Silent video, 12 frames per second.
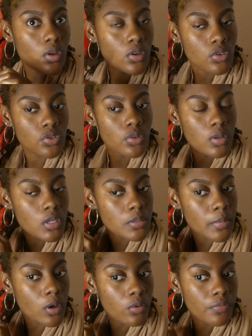I'll show you guys
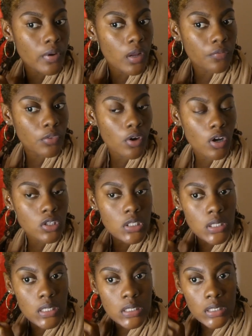my outfit after
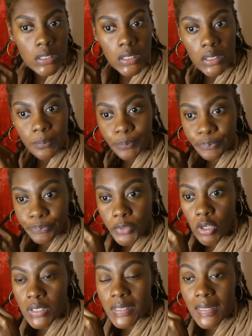unsolicited.
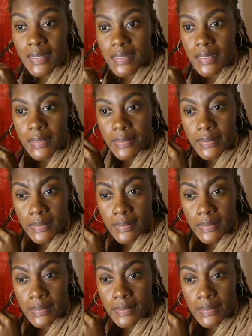Unsolicited.